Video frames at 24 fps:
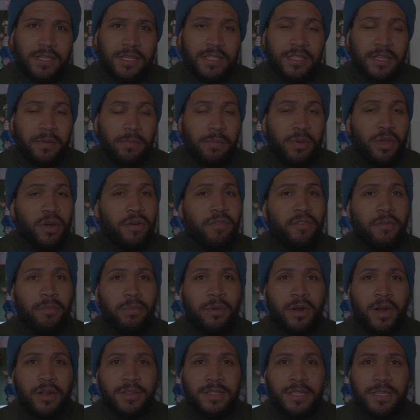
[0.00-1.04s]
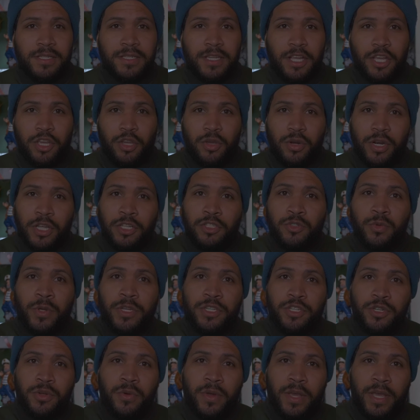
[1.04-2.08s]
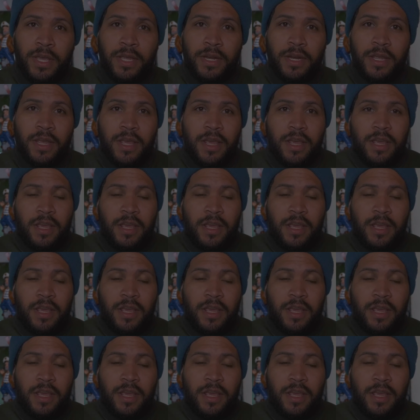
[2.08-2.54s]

It's a beautiful process, and you need to enjoy it.